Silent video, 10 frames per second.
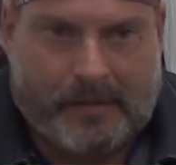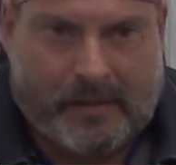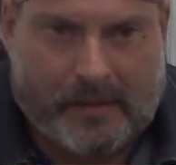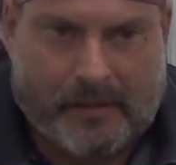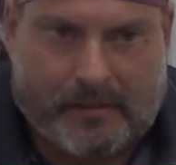
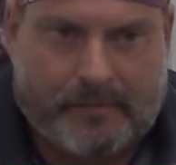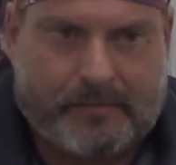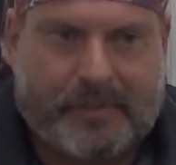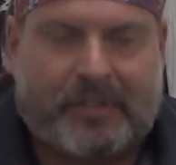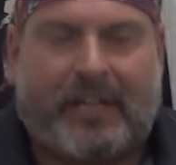Um,
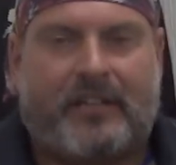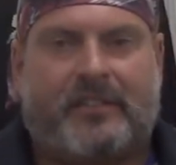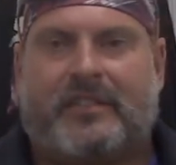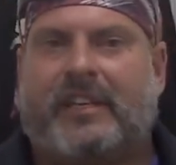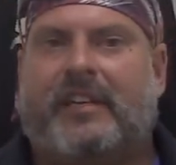but you gotta
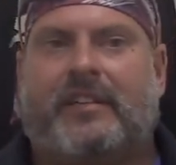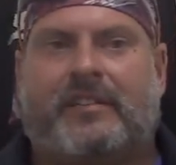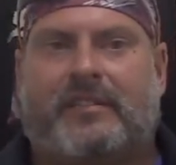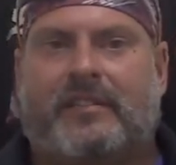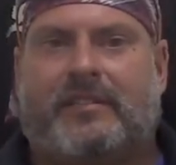understand,
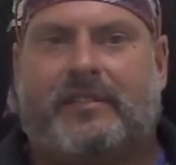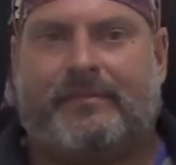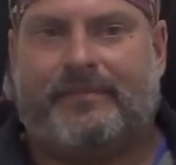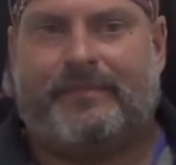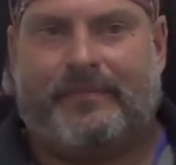it's just,
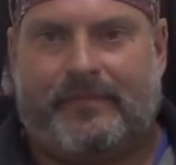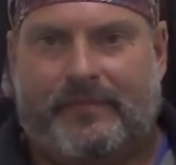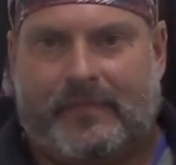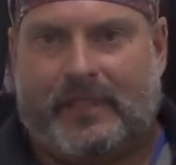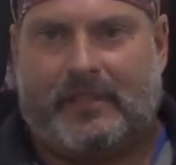
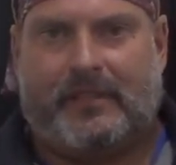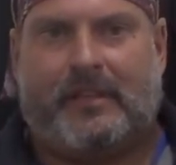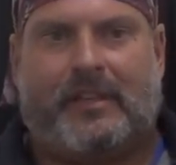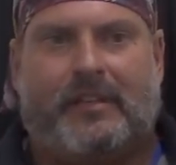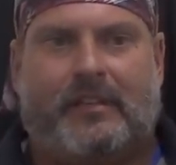
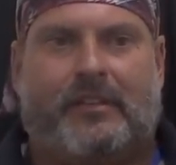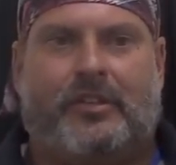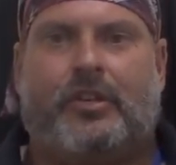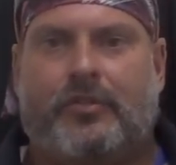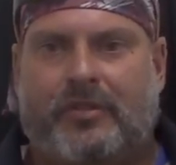it
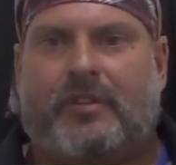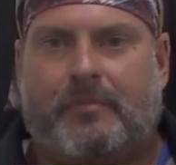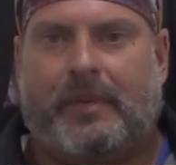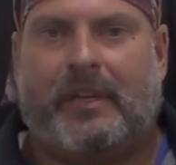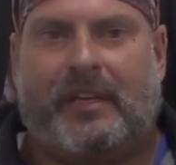used to
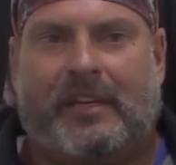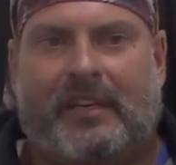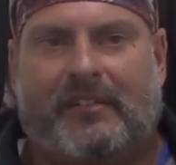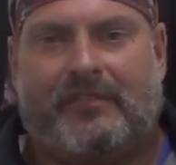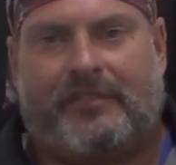
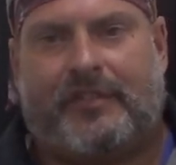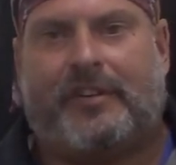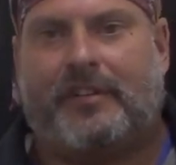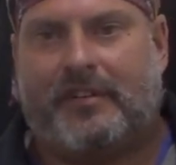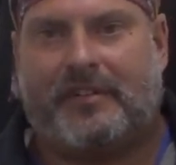be
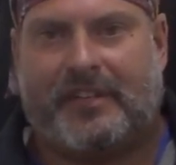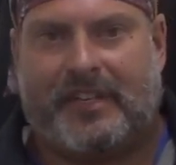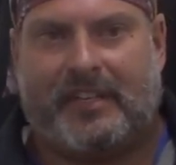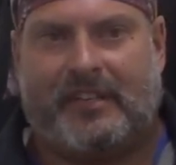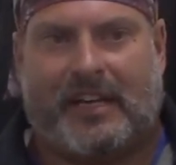for the
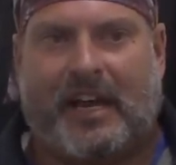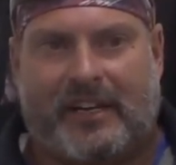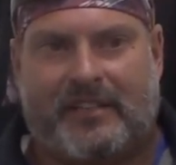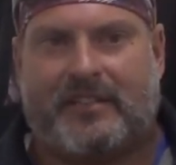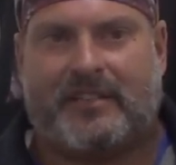
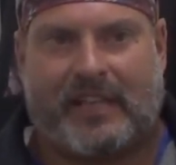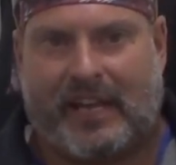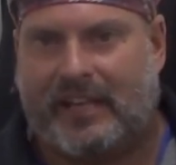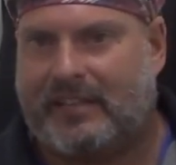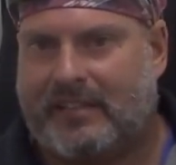United
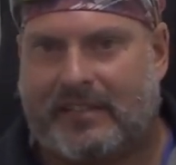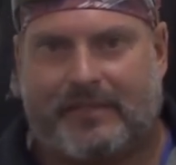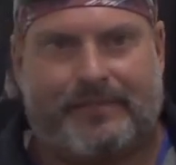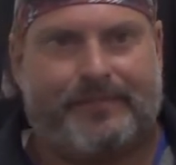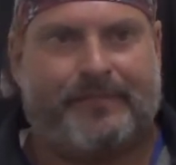
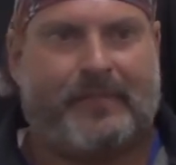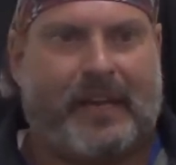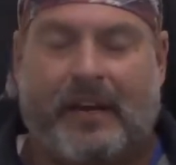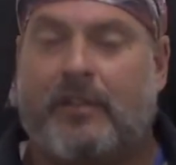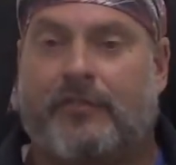States
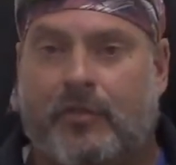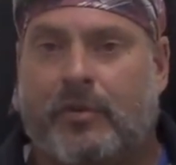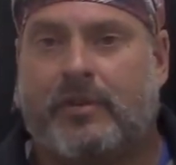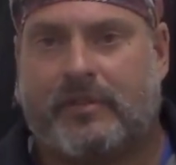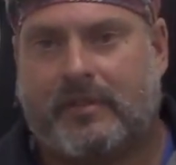Air
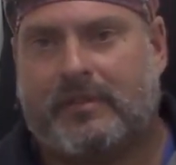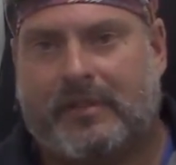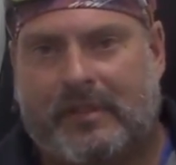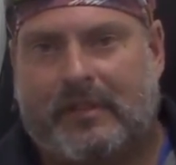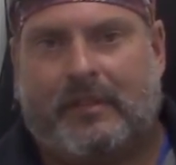Force,
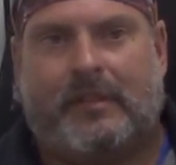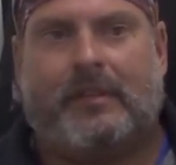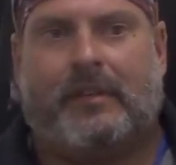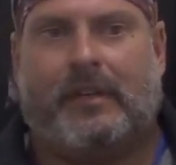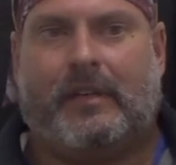
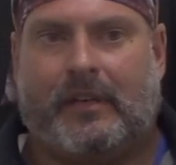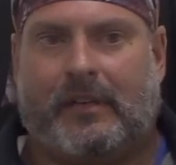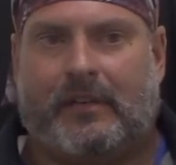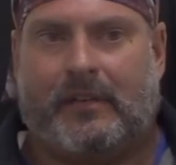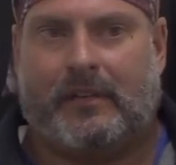
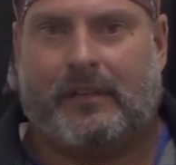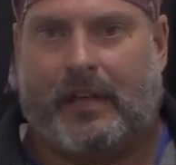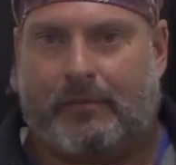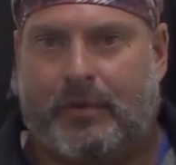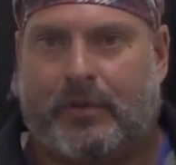and
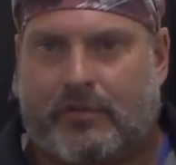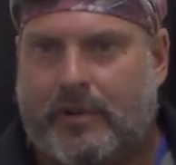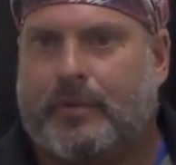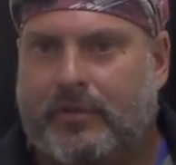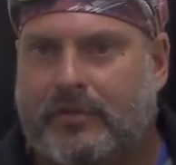they put
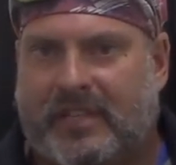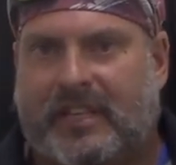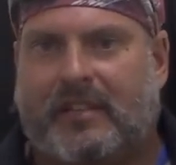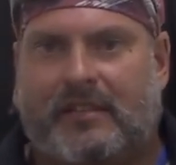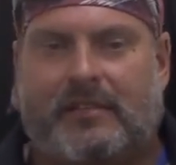criminals in
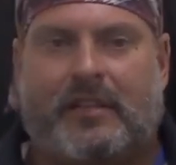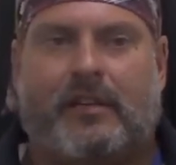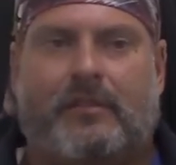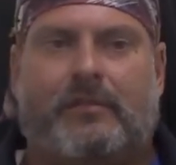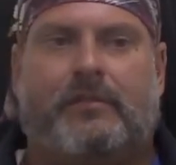it,
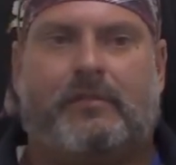so